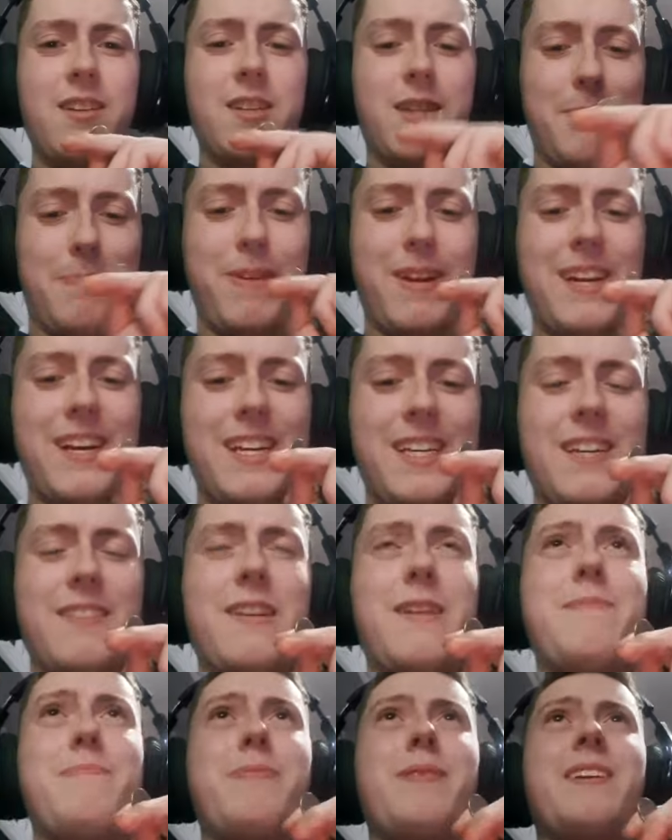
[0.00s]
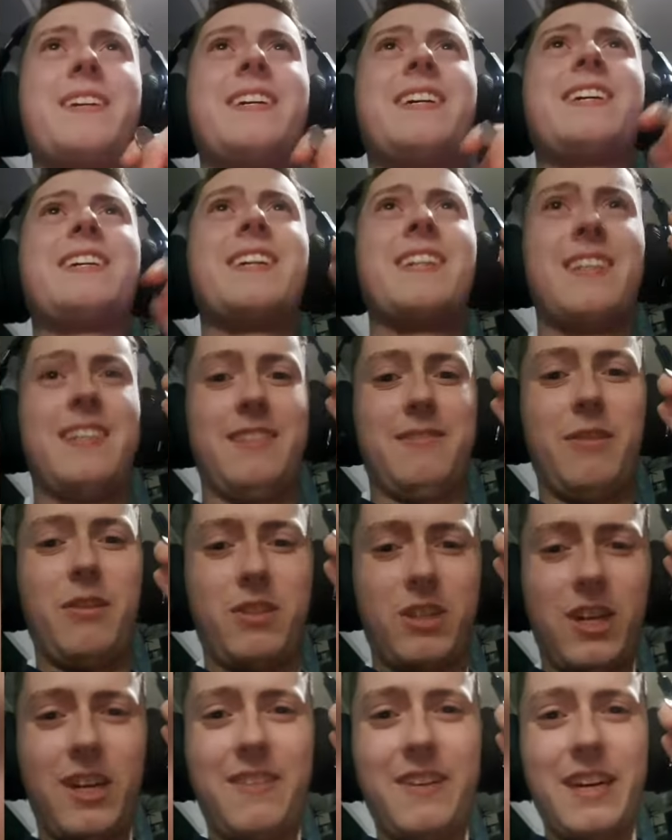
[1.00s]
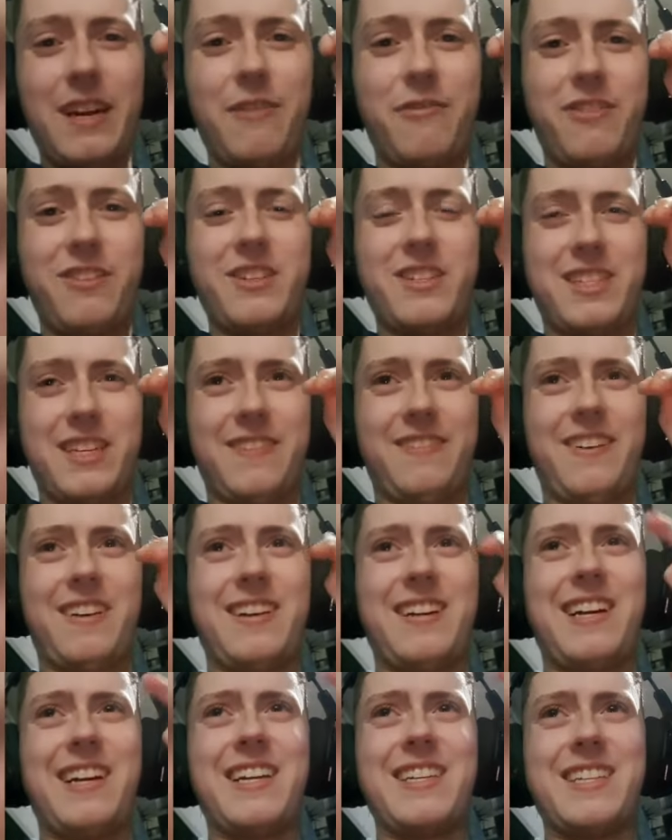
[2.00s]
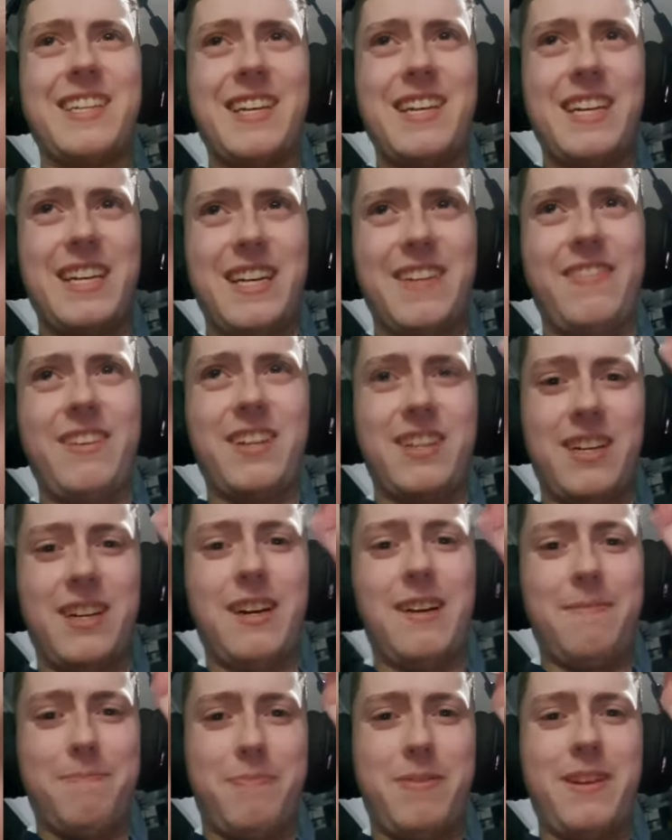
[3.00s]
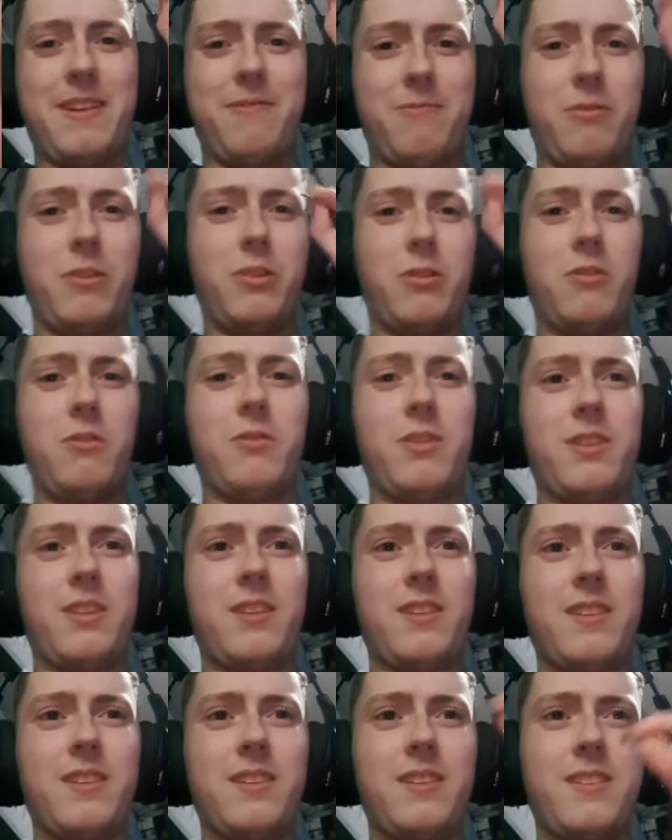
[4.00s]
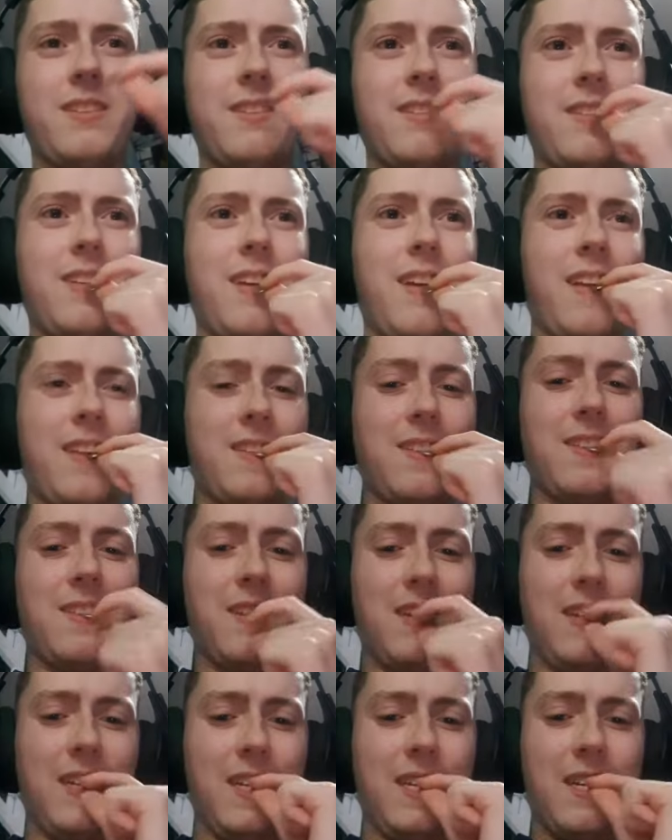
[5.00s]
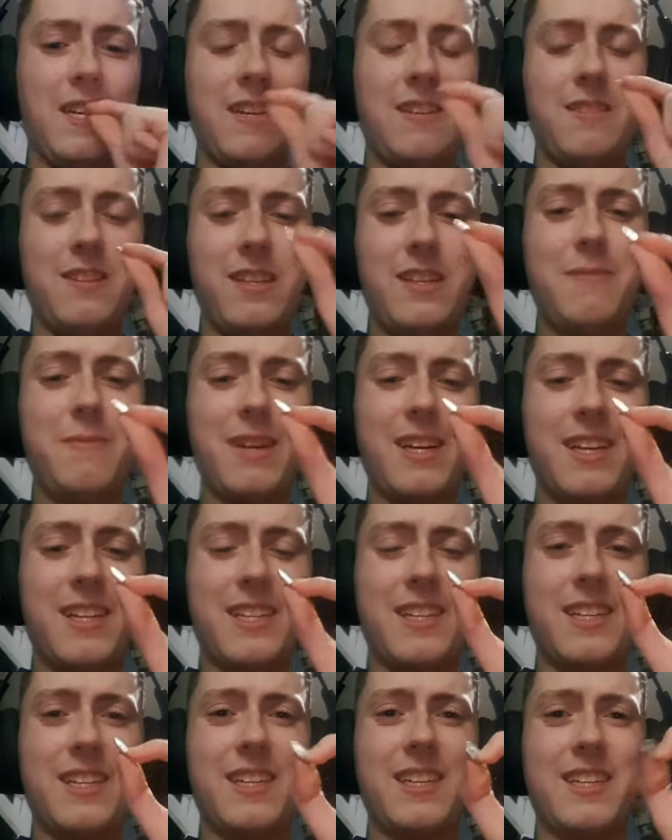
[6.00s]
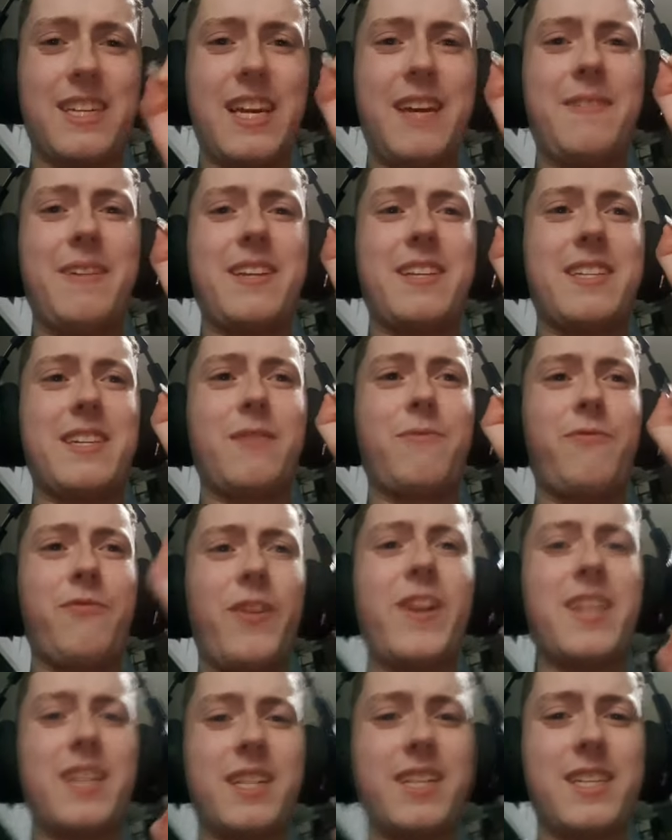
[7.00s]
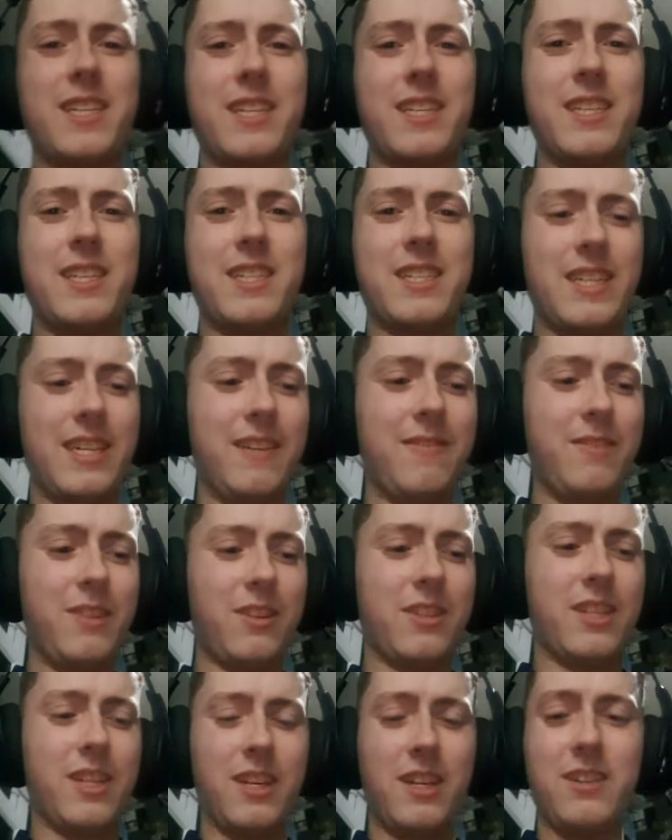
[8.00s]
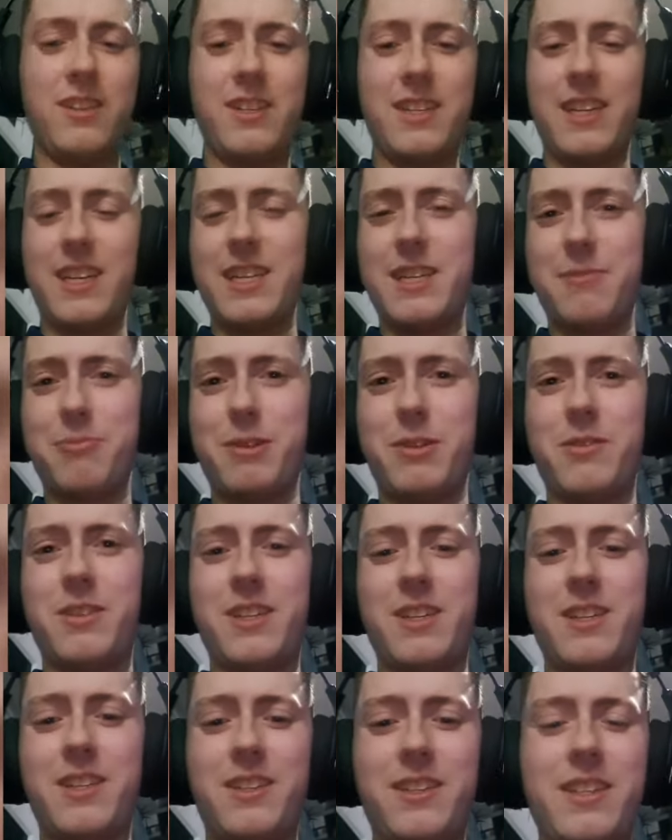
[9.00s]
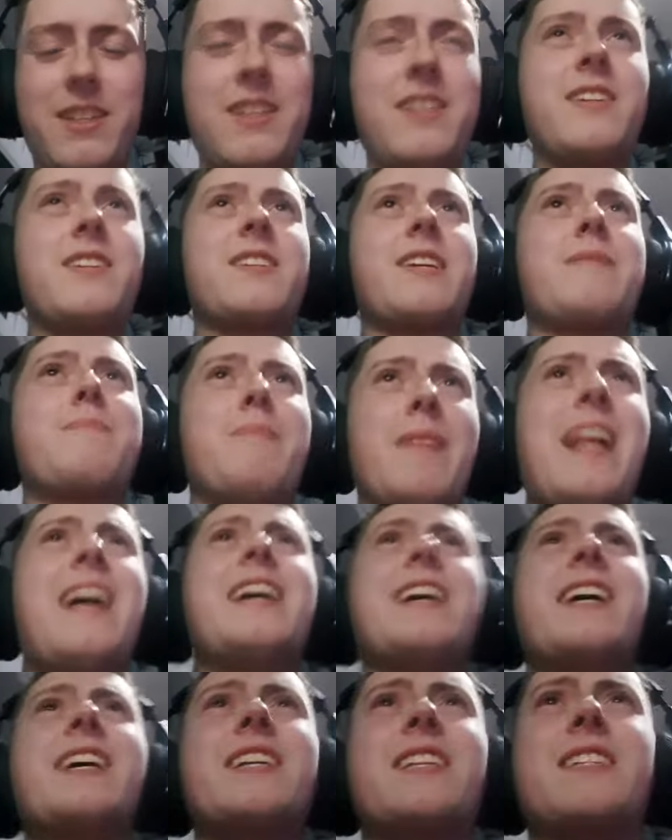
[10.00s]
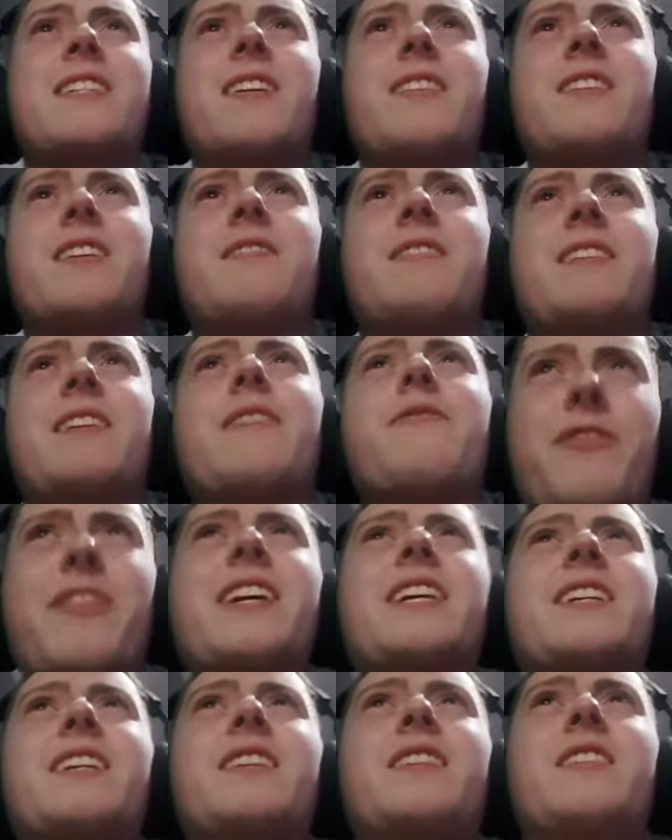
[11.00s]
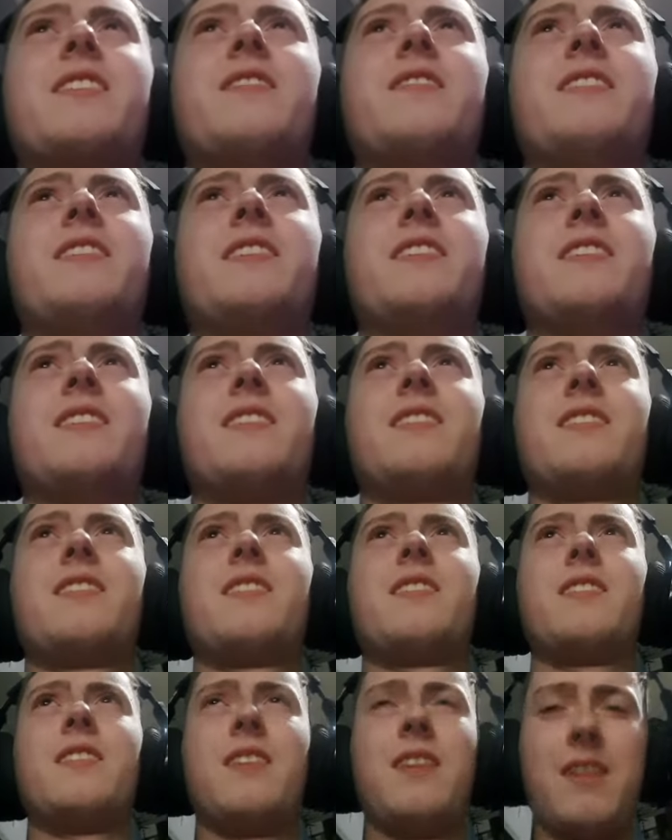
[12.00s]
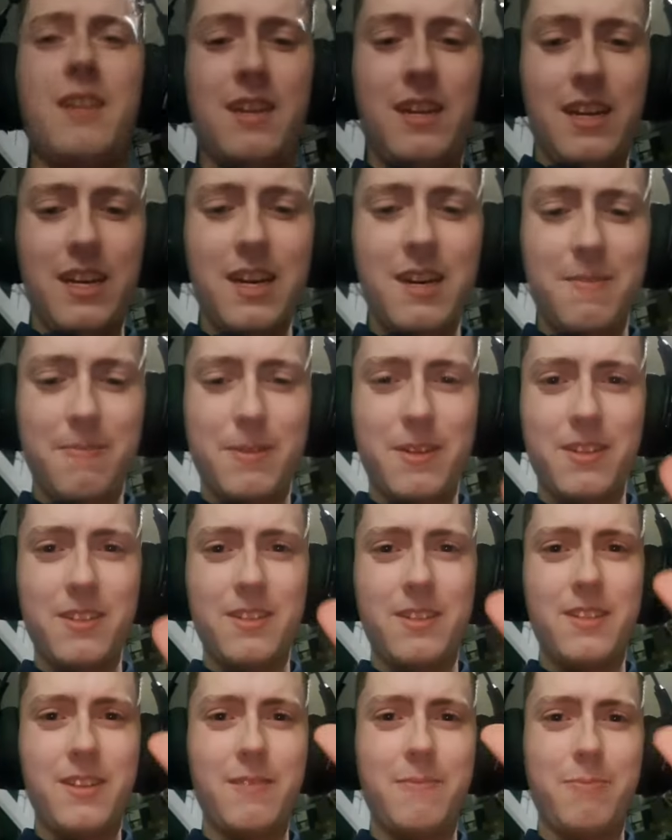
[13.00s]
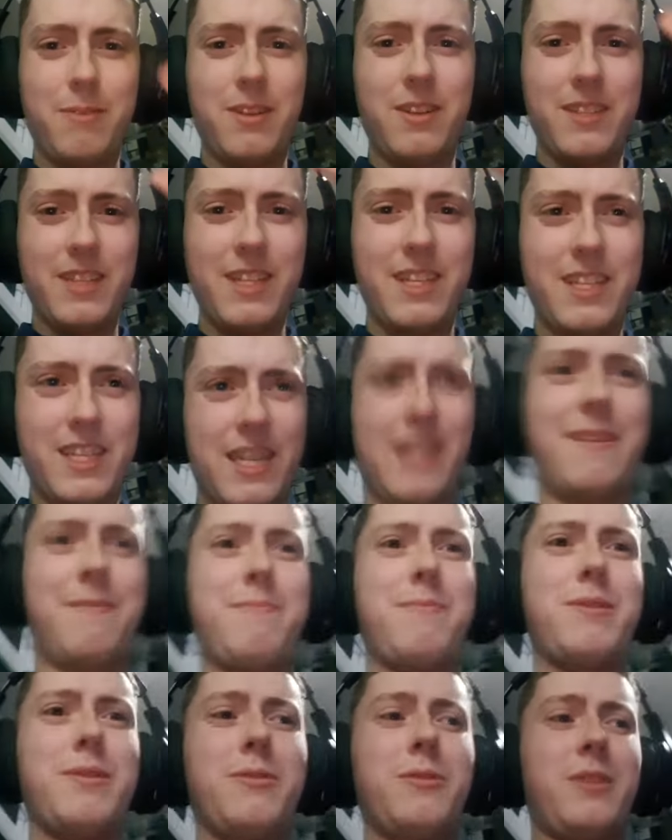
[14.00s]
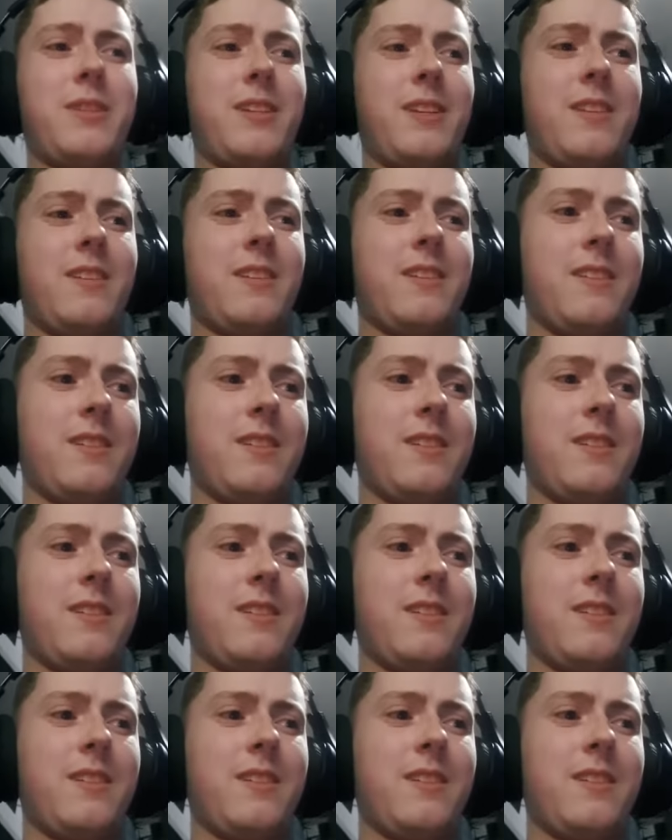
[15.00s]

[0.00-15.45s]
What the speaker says: to play in the Europa League, will come in the front of our eyes. If you can't beat Wolves. New managers just came in to fix this team, not to lose against Wolves, because all you useless players don't know what the frick you're doing. Absolutely bloody shambles.